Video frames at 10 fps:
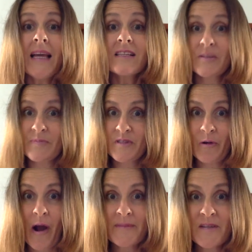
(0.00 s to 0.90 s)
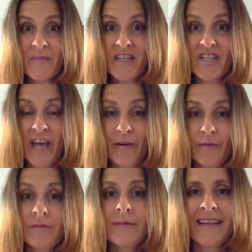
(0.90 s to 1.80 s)
Subscribe to my
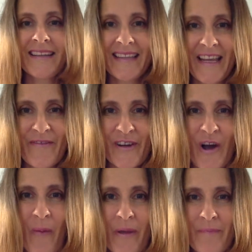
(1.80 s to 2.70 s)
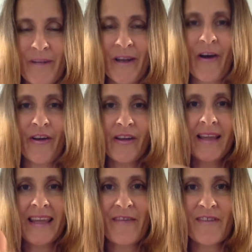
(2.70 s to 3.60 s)
channel. Leave a comment below,
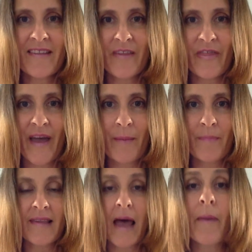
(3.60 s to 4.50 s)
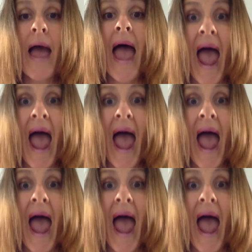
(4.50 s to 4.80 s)
give us a thumbs up,